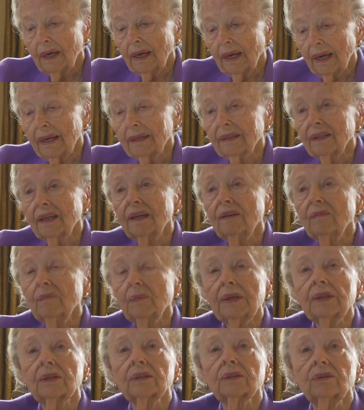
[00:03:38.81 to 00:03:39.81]
And give
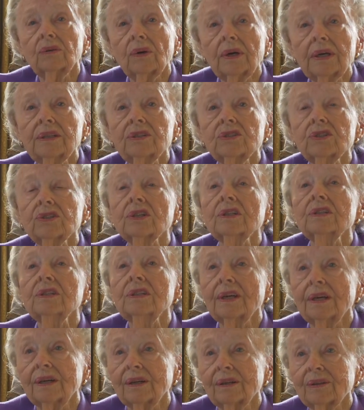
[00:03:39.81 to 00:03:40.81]
me the grace to
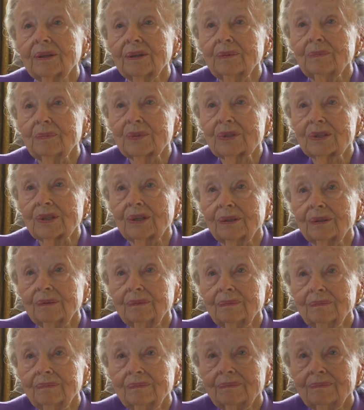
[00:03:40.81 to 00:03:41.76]
tell them so.